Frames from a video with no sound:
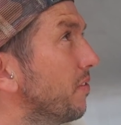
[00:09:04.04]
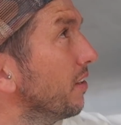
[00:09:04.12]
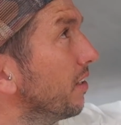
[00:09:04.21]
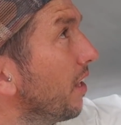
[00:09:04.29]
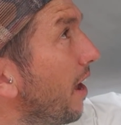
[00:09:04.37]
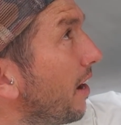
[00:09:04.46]

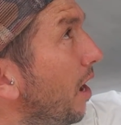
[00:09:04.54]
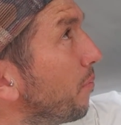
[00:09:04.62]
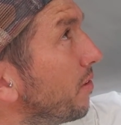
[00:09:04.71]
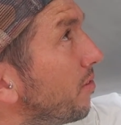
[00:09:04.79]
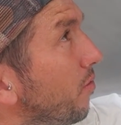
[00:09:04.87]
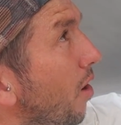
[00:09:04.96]
for laying up
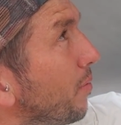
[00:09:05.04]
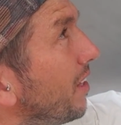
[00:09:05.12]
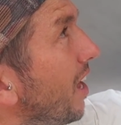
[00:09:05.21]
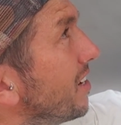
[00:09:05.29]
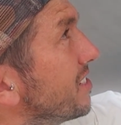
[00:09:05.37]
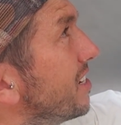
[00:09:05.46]
this
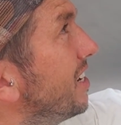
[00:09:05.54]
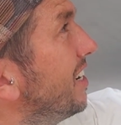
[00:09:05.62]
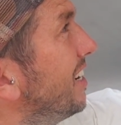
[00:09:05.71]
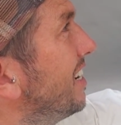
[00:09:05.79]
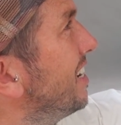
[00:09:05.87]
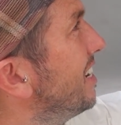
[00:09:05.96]
fiberglass.
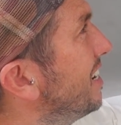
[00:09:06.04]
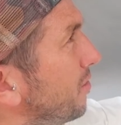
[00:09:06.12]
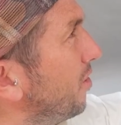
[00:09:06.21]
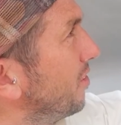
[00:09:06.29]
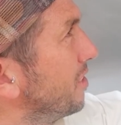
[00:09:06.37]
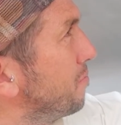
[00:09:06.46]
So we've
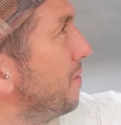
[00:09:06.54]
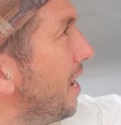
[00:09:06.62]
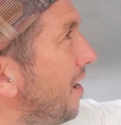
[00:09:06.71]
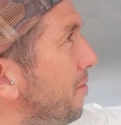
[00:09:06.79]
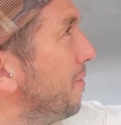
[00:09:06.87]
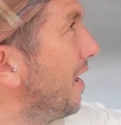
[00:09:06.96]
got this
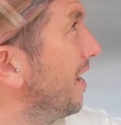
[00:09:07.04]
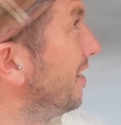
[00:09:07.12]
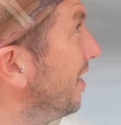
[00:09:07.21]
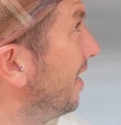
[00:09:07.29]
mound made